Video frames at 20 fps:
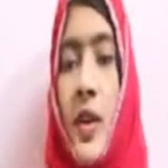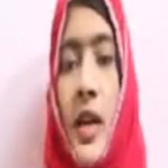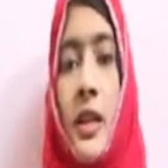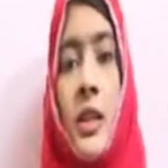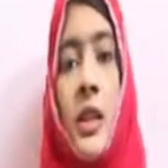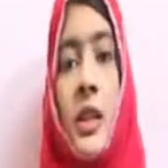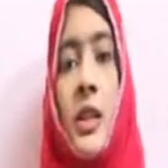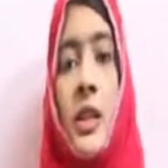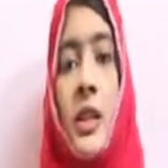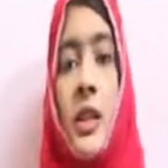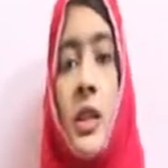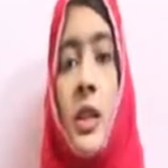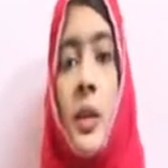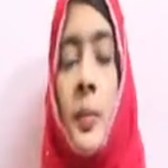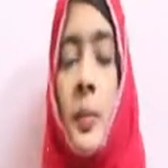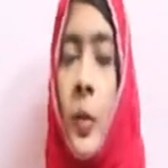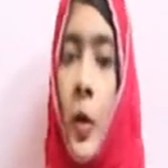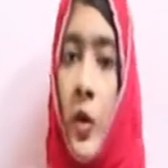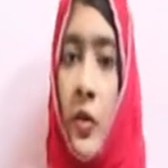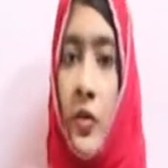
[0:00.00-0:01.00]
either
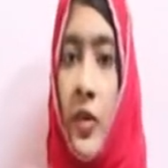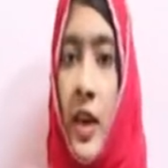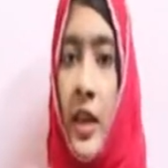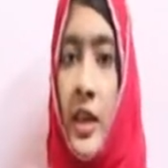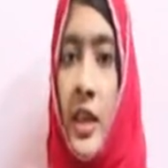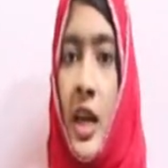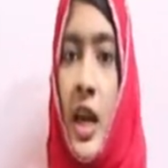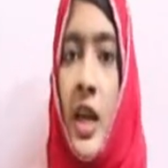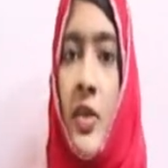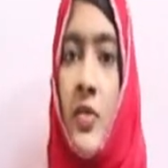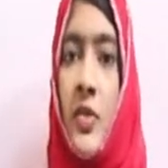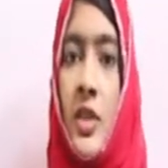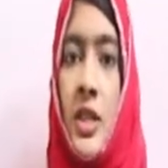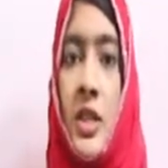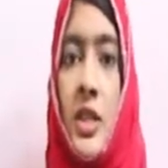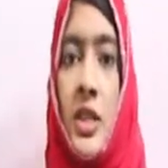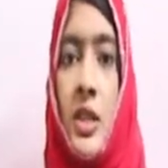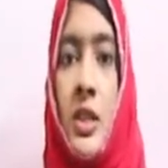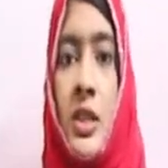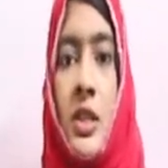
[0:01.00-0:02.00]
porphyria, which
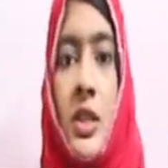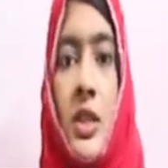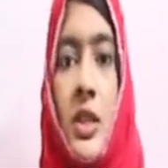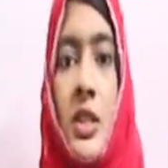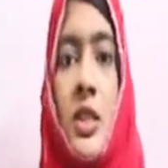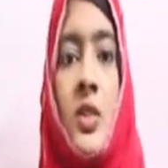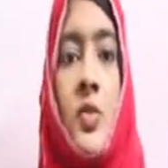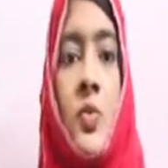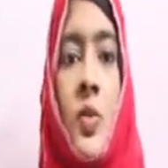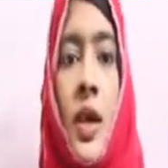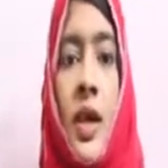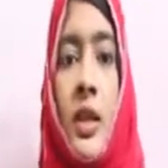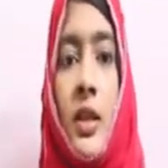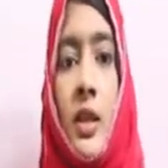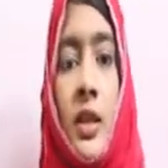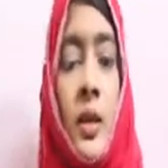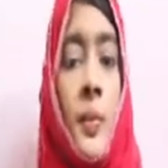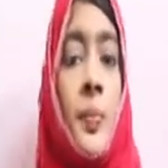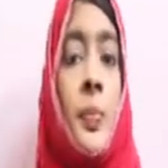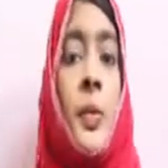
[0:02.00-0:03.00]
is a disease where
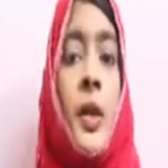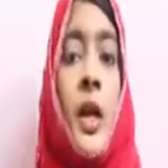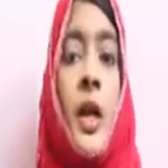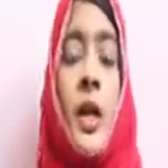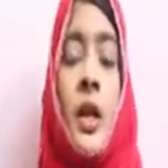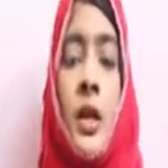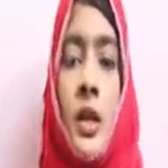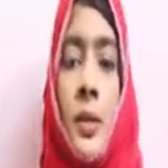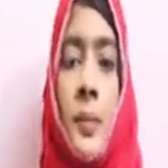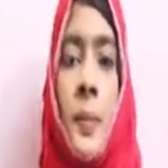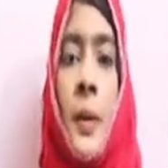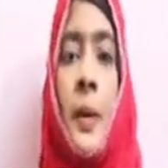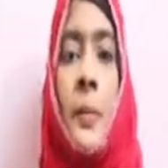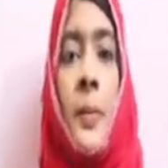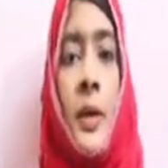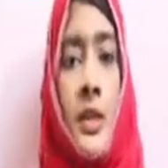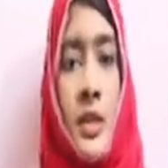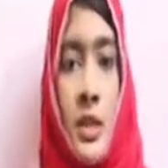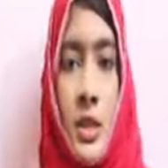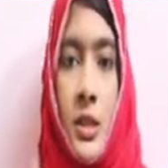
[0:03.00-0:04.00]
the
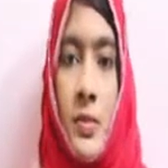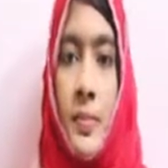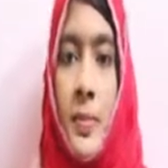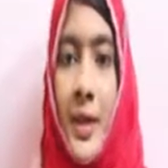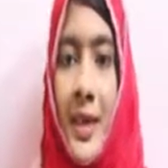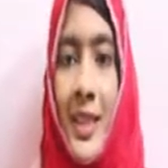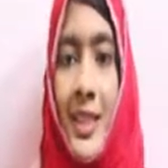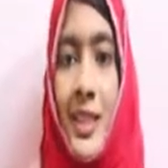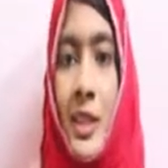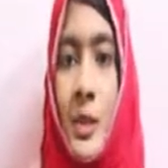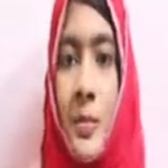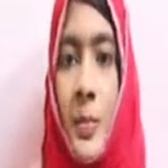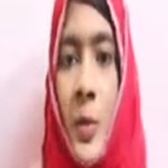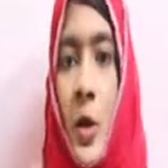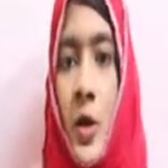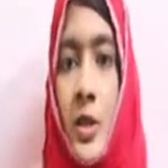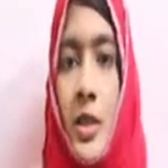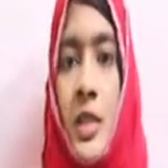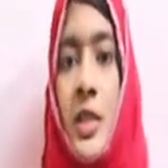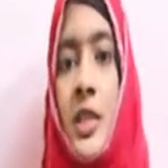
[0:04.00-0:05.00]
pigment is being
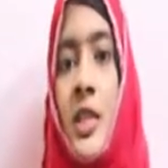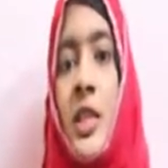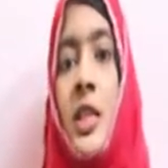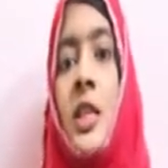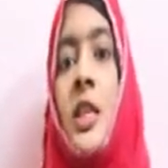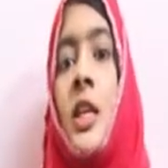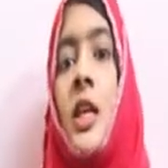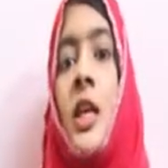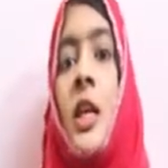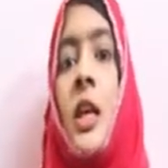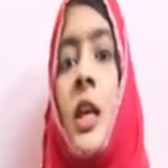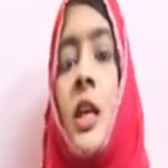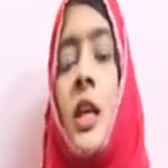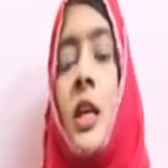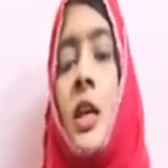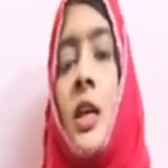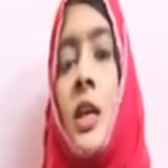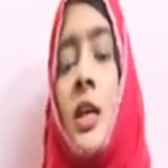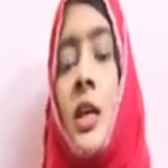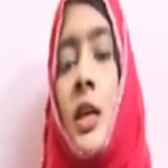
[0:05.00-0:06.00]
deposited,
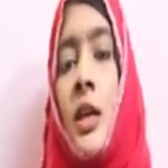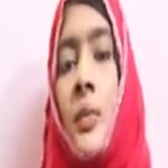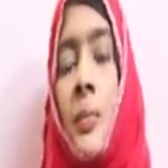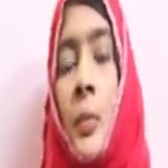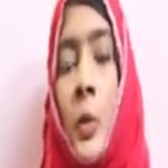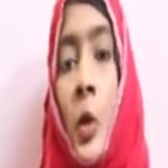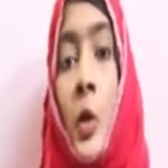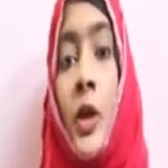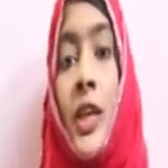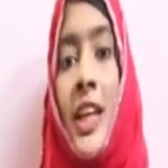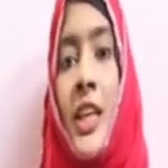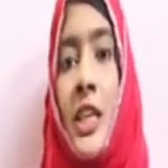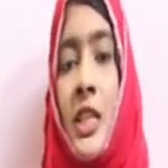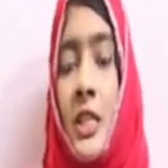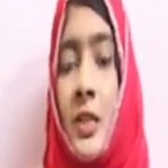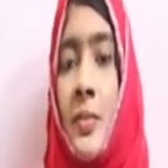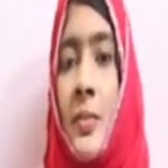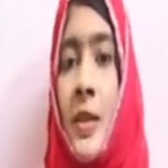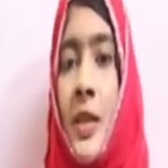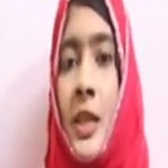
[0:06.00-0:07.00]
protein
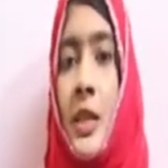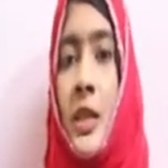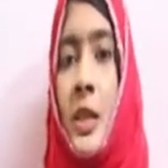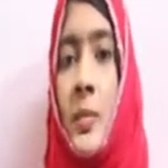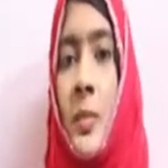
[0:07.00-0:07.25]
is being